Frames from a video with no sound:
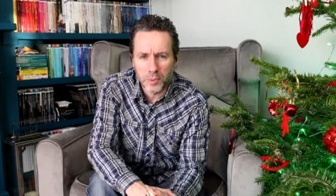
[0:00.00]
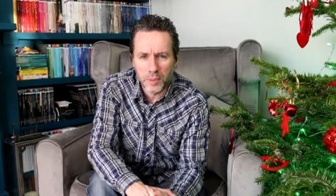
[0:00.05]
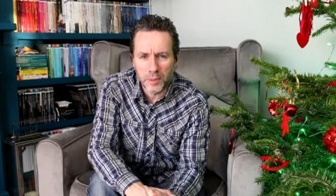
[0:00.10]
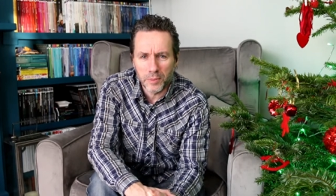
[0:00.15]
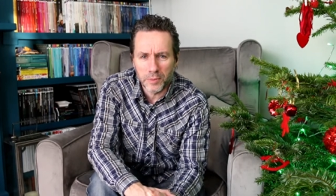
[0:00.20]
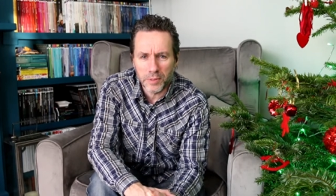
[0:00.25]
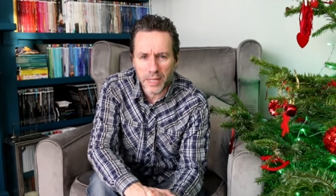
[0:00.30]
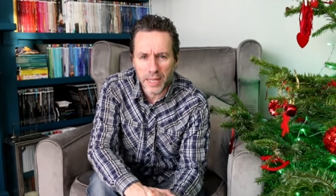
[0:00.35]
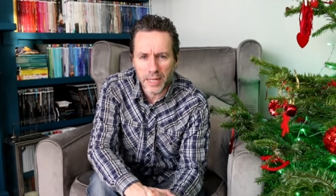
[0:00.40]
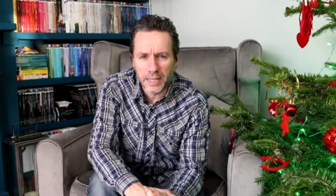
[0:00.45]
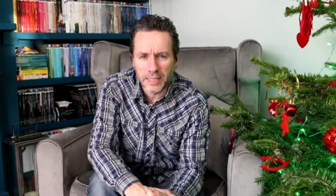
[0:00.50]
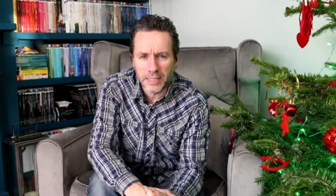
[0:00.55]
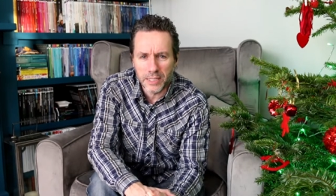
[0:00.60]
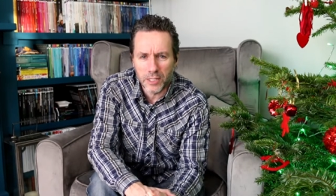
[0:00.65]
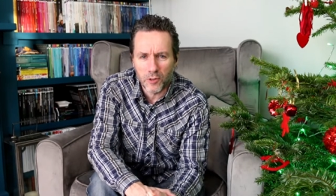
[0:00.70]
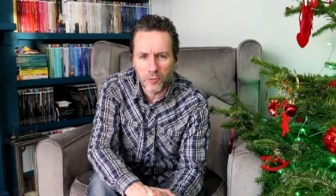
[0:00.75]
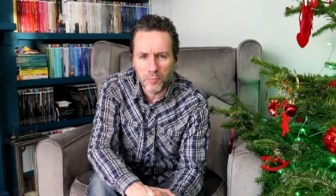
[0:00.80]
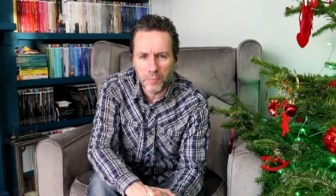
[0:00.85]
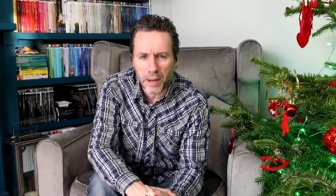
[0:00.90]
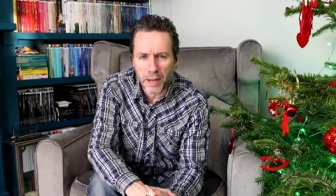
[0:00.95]
it was getting
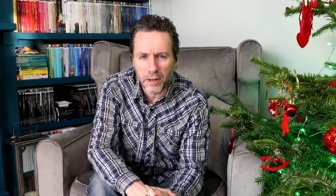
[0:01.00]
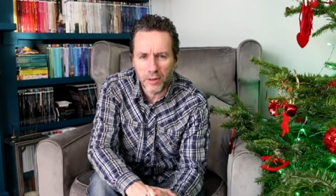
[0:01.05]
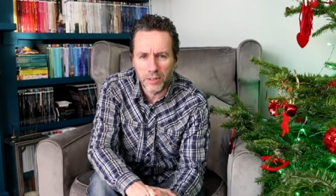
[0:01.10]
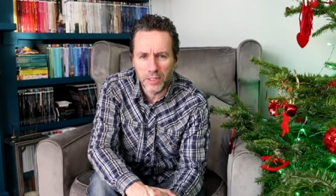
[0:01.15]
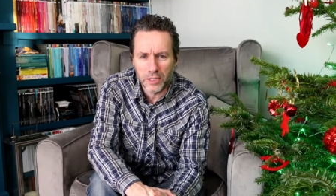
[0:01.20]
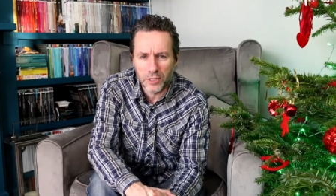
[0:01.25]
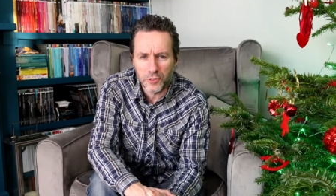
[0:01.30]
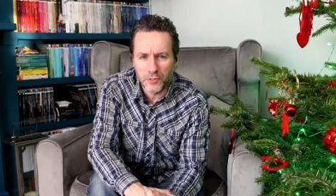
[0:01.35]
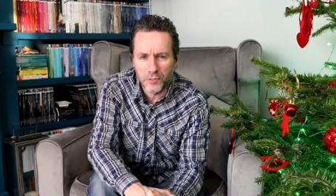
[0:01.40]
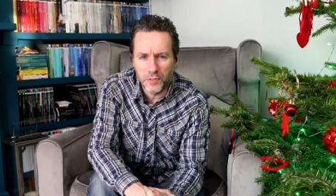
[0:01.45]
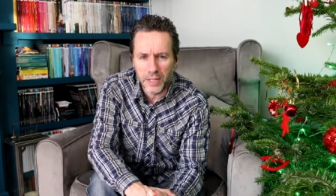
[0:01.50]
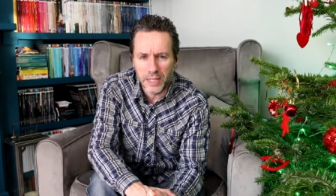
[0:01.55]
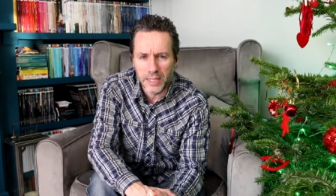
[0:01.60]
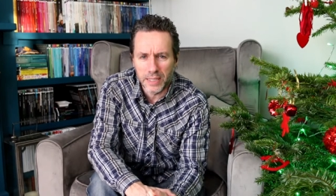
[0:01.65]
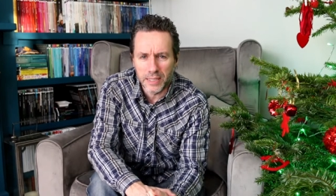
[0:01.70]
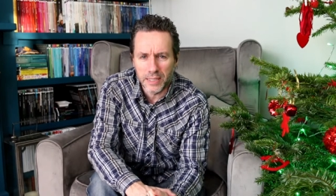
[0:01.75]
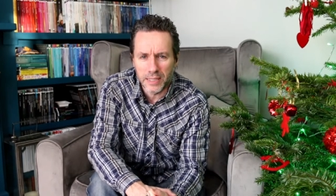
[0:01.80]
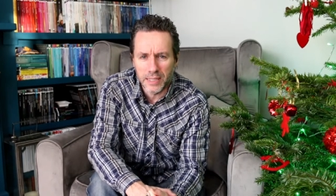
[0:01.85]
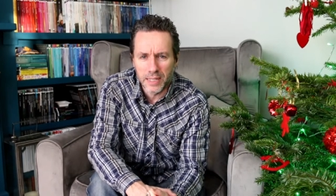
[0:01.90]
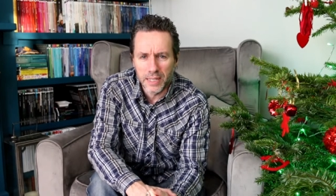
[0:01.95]
itself back on its
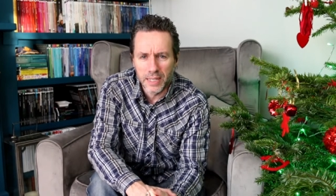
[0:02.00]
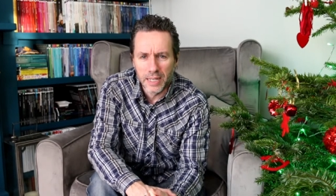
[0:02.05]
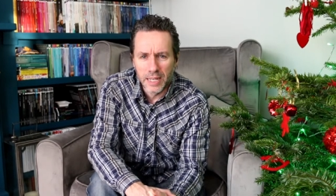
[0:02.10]
feet,